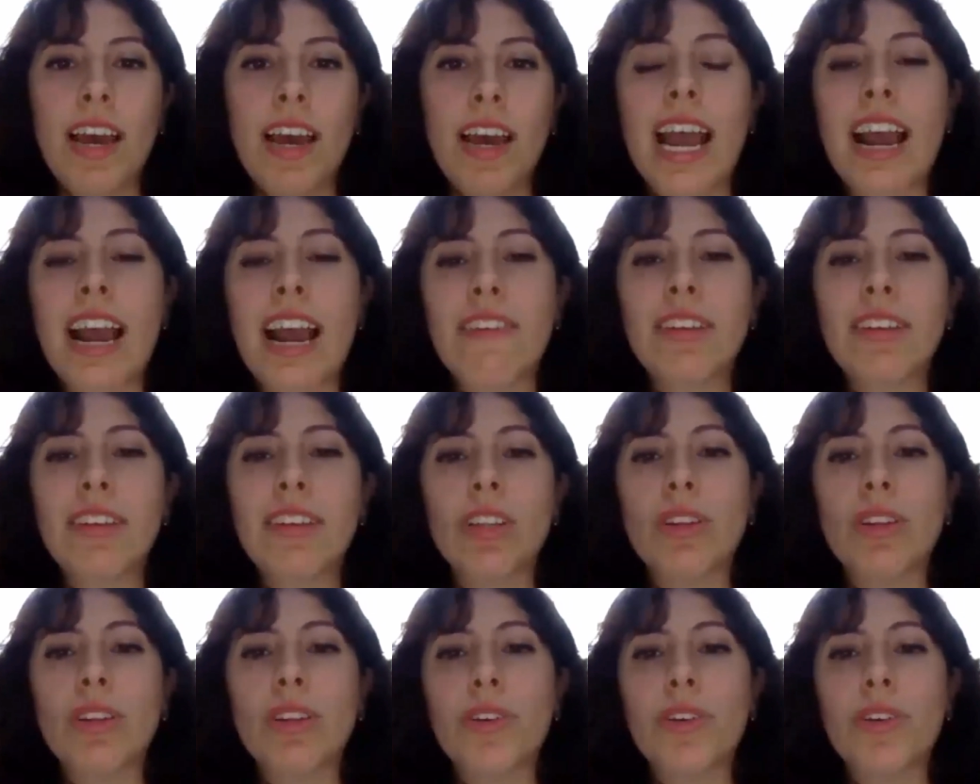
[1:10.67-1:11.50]
I haven't
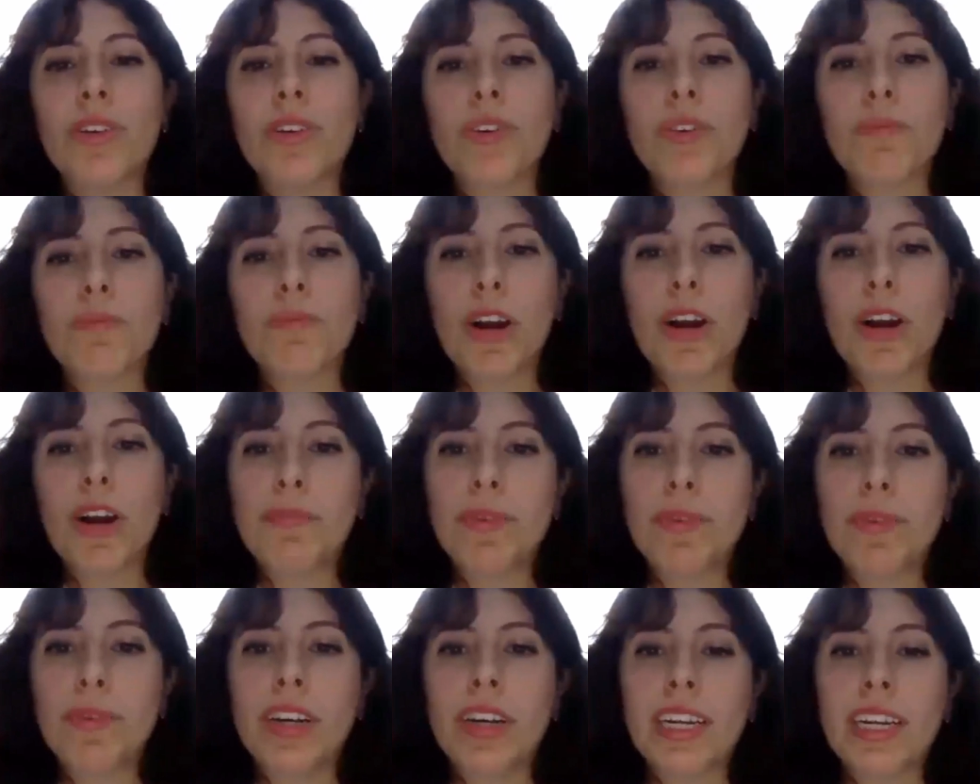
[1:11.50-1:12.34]
learned
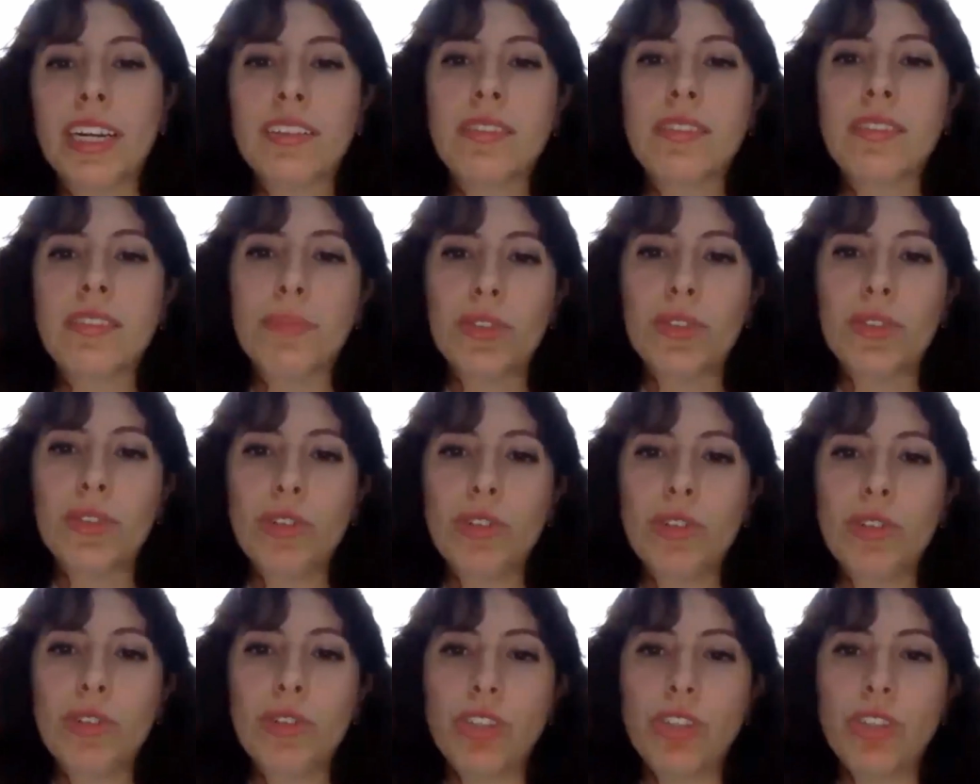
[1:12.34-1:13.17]
proper
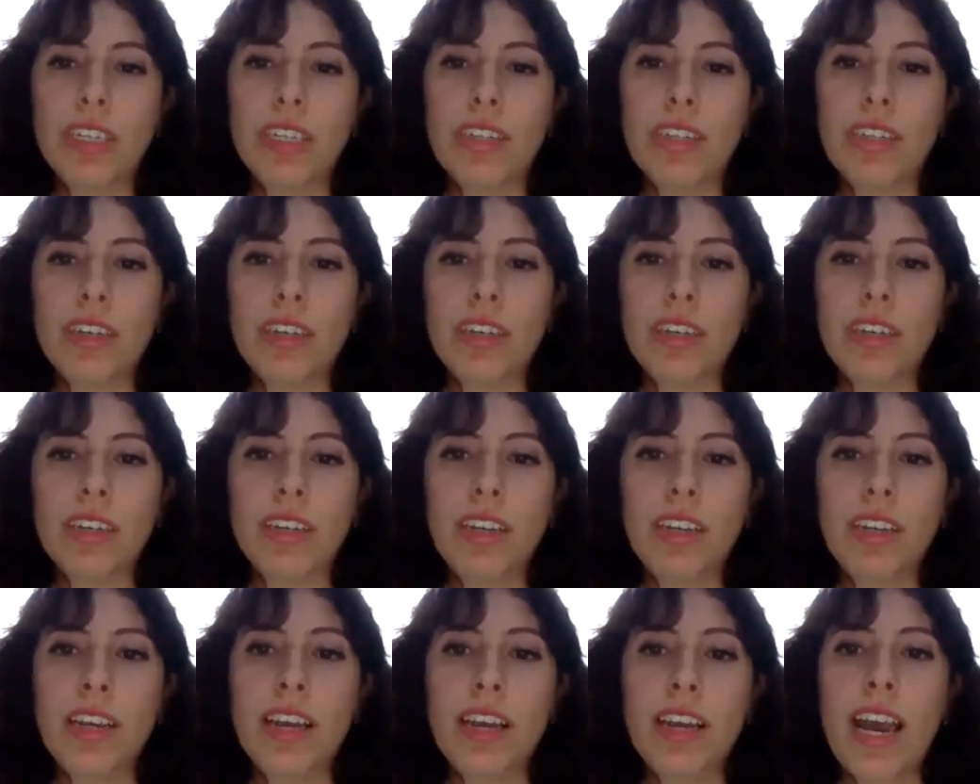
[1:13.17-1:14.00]
expulsion,
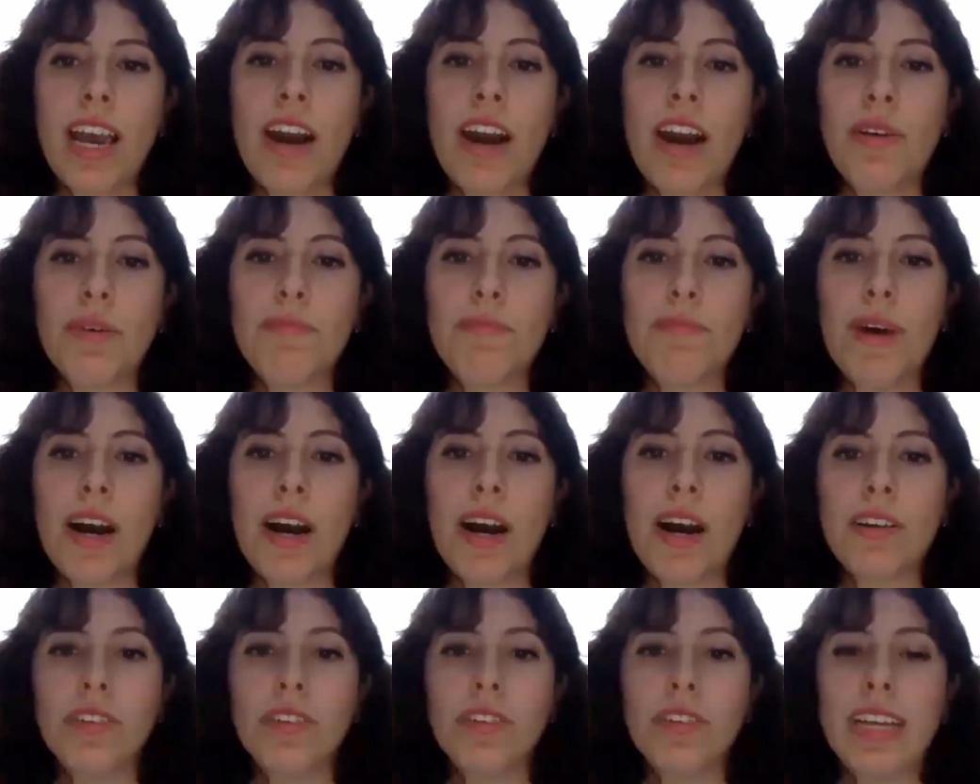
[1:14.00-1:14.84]
how to
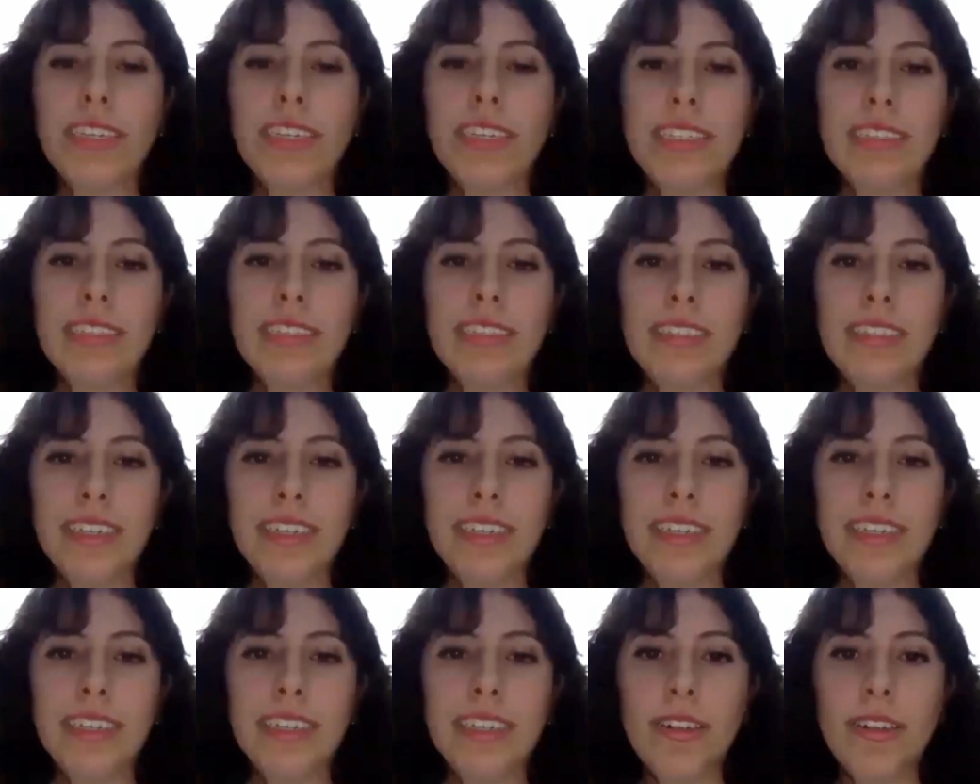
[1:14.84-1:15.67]
bottle and distill.